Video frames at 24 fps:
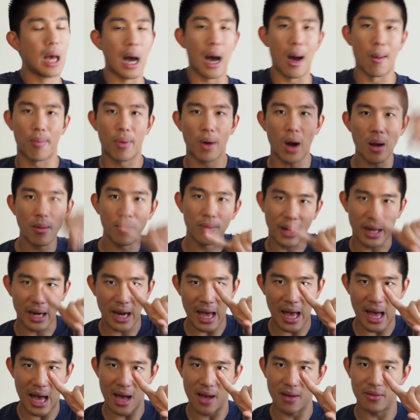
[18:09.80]
a problem that I
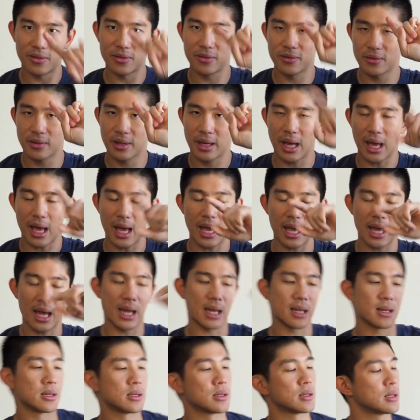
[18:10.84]
have,
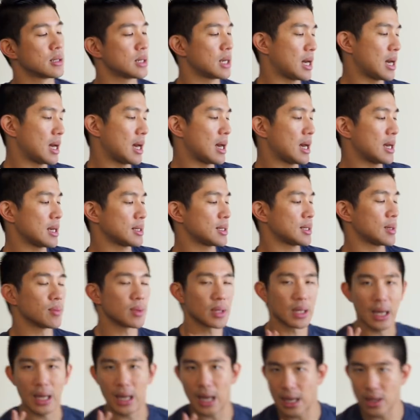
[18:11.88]
and
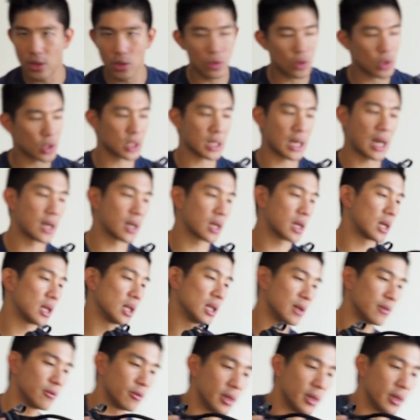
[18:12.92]
something that you just kind of got to live